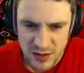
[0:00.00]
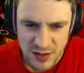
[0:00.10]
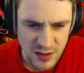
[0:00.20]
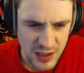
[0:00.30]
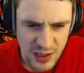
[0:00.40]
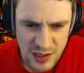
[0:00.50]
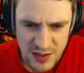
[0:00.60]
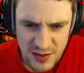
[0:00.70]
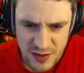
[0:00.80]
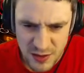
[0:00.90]
think it is.
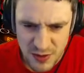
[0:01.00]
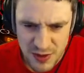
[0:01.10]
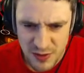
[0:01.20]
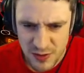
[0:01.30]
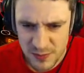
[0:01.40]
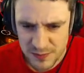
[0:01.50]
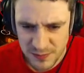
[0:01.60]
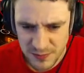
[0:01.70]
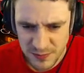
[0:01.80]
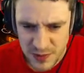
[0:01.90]
The third lance,
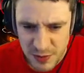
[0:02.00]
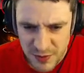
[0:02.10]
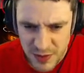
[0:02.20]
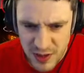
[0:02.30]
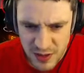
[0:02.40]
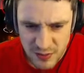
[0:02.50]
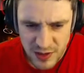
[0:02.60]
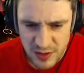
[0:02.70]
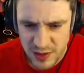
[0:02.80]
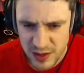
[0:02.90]
actually. Oh, it's third lance? Oh,
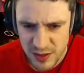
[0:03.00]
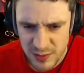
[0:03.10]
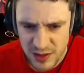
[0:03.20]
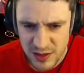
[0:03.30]
right, okay. Let me